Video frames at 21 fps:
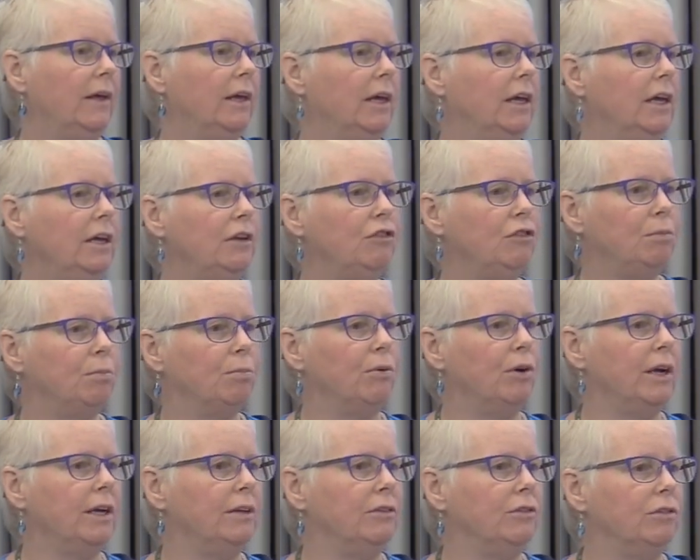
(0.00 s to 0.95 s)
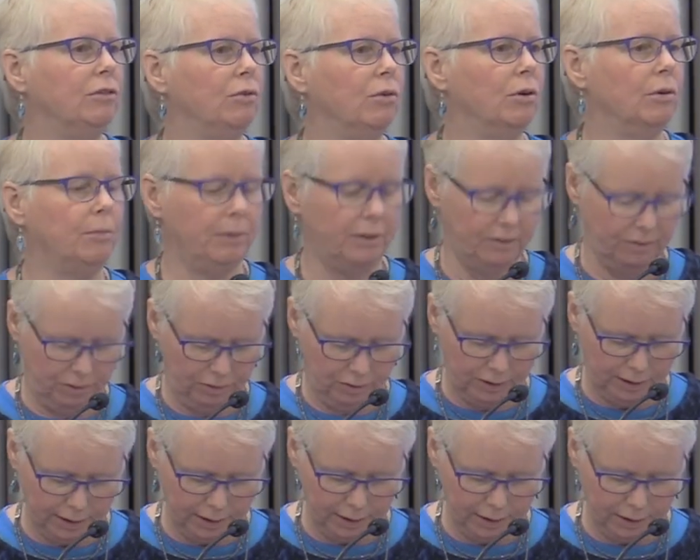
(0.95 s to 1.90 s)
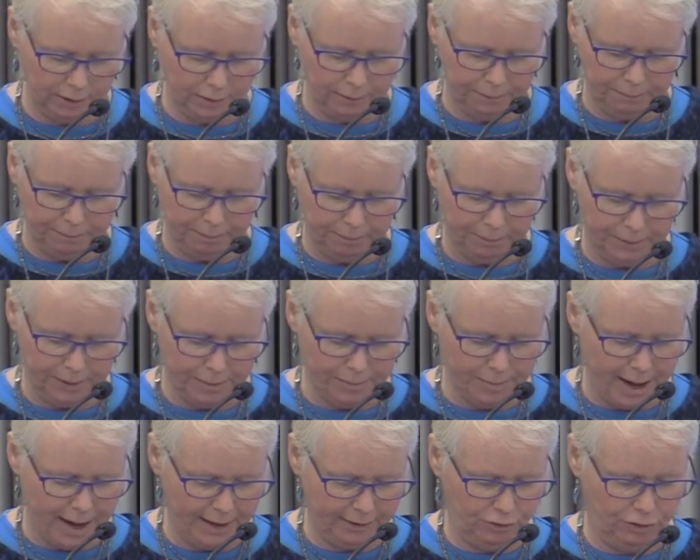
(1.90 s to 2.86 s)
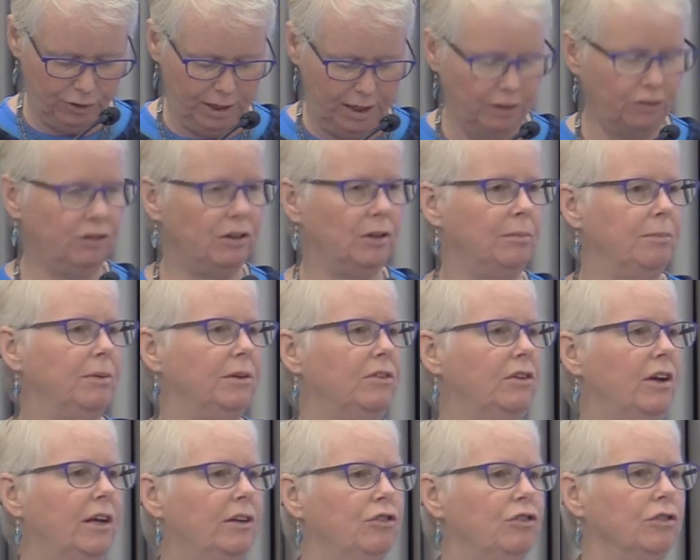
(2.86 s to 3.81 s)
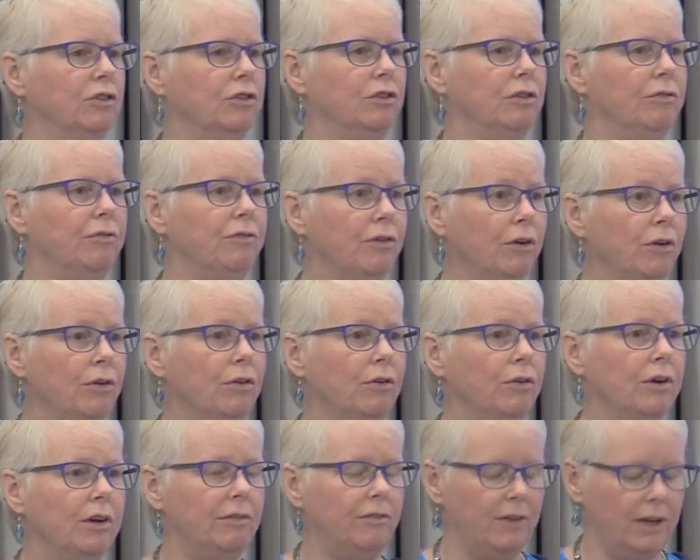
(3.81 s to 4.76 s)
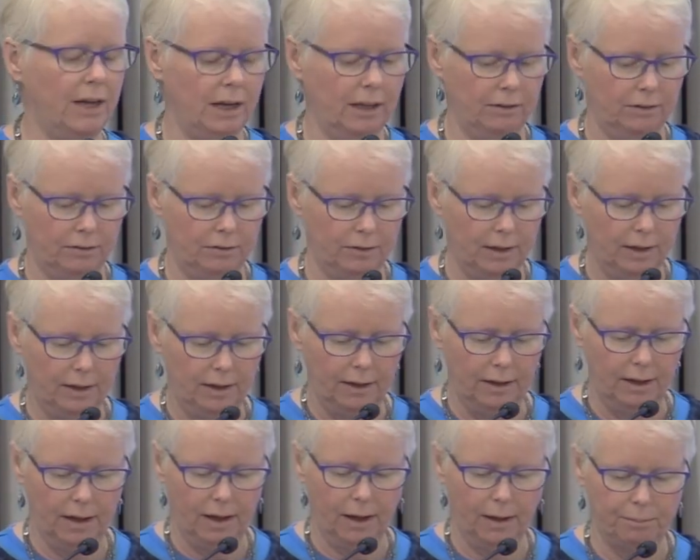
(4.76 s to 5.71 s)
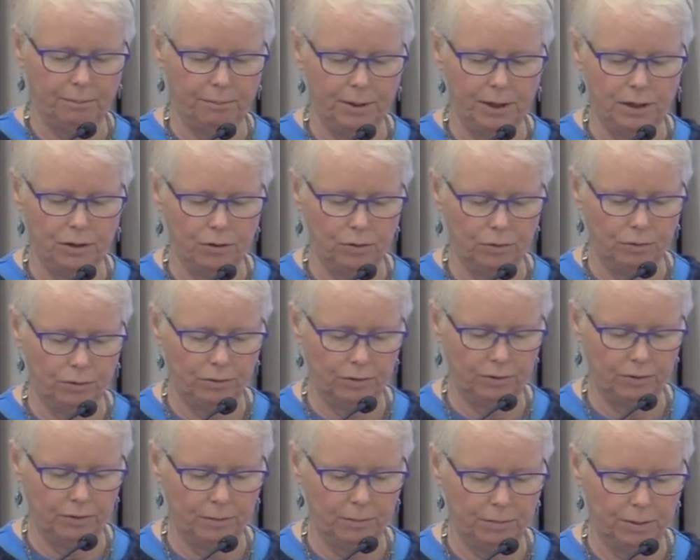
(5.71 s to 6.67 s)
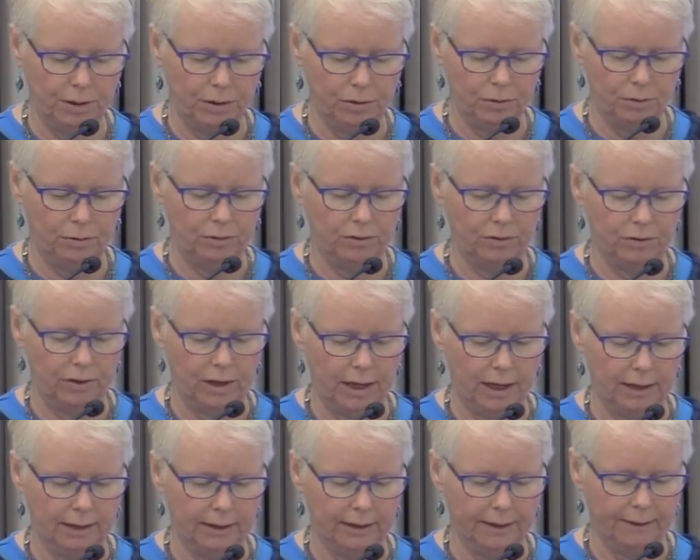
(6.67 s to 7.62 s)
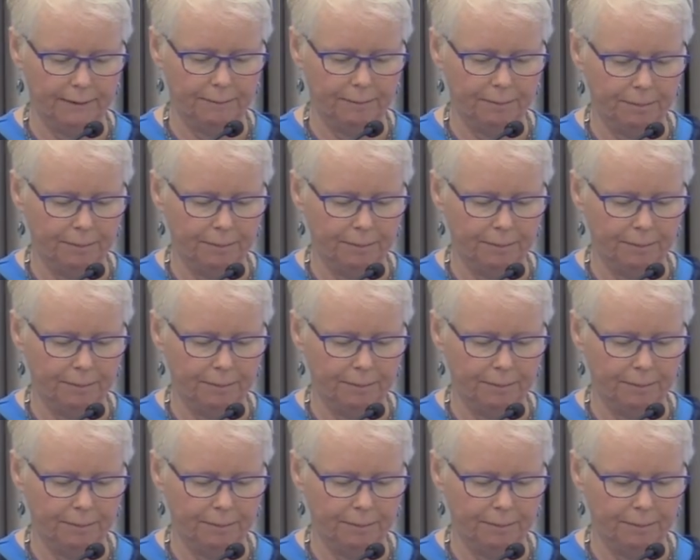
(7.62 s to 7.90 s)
Each brings enormous skill, imagination, and potential to further advance BU's standing.